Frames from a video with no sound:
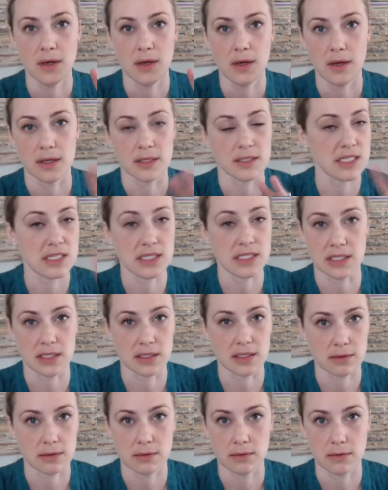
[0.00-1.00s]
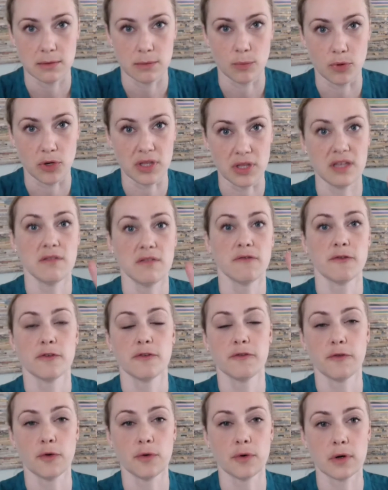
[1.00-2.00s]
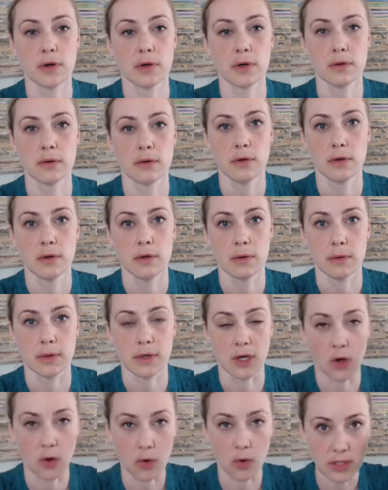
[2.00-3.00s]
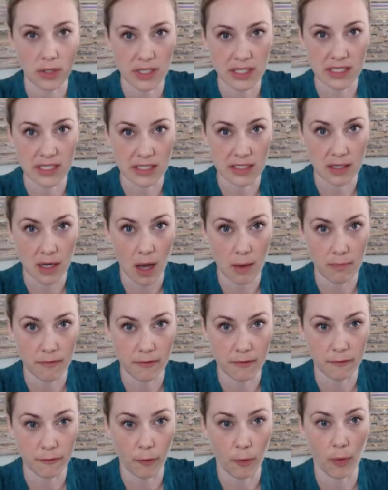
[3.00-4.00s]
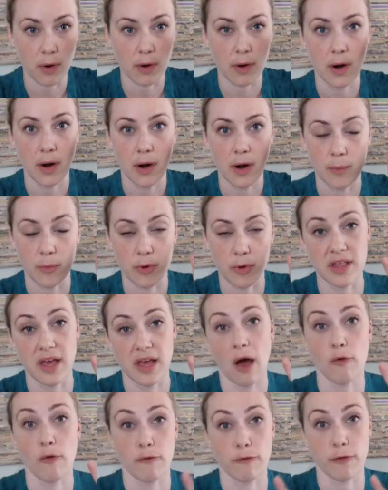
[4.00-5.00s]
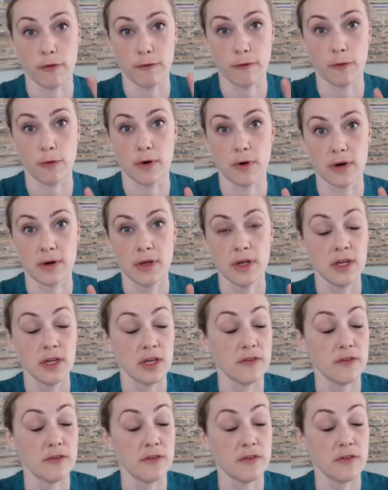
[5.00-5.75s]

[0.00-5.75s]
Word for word: It's easy. Breathe in for four, we hold it at the top for four, breathe out for four.